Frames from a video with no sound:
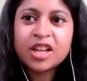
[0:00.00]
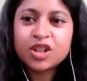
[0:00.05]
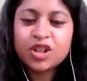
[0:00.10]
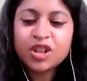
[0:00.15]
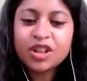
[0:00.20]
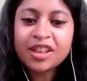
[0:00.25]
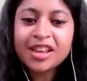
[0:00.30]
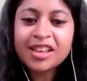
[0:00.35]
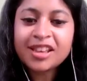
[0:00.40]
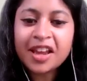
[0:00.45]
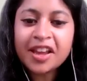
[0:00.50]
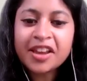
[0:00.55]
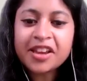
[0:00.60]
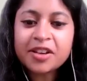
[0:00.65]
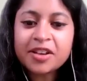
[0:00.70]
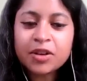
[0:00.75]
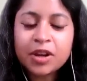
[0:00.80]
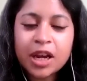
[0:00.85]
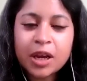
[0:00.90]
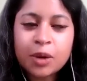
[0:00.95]
do you think
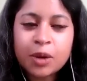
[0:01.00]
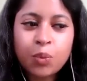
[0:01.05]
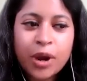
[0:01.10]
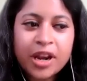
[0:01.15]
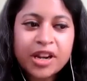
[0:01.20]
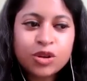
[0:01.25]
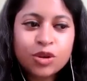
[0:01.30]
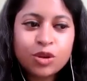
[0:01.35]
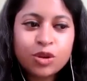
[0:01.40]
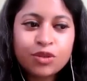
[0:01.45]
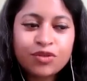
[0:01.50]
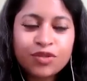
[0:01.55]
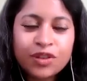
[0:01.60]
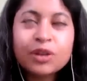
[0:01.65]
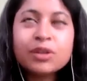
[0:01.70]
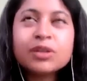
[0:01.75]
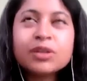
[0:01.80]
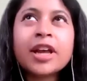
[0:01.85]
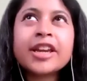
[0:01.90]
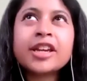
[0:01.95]
like when you
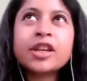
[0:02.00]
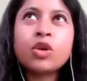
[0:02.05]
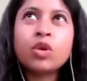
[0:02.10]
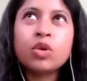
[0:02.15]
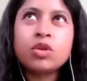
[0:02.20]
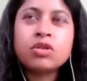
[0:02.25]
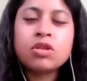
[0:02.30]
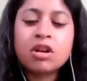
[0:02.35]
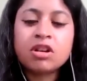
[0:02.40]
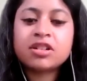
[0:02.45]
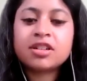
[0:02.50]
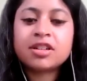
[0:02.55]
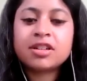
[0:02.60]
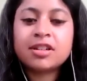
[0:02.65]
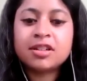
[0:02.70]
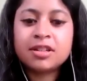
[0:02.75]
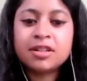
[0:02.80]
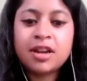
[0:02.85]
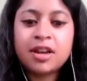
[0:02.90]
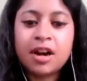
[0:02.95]
feel like you're not
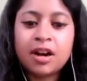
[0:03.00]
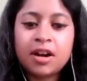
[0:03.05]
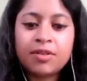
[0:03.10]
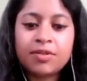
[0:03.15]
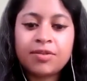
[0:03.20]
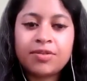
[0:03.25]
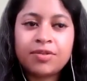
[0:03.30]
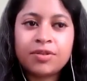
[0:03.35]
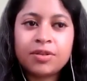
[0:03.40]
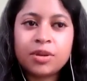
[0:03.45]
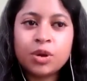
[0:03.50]
enough,